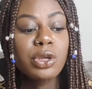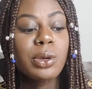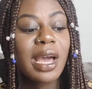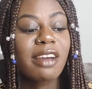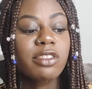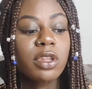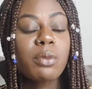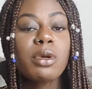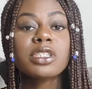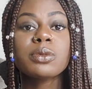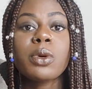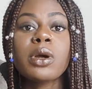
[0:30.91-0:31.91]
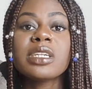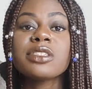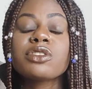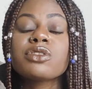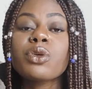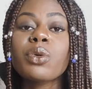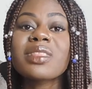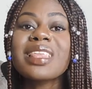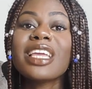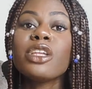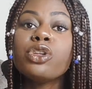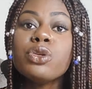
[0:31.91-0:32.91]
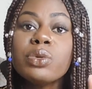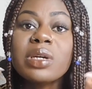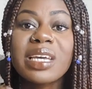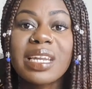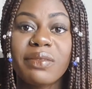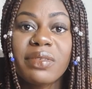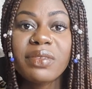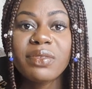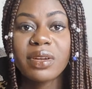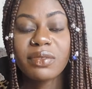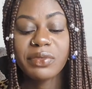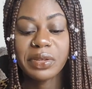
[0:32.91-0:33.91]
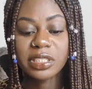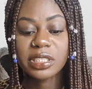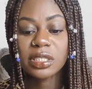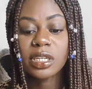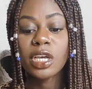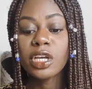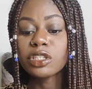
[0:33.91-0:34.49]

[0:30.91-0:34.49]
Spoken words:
You have so much more in store that you could have even envisioned.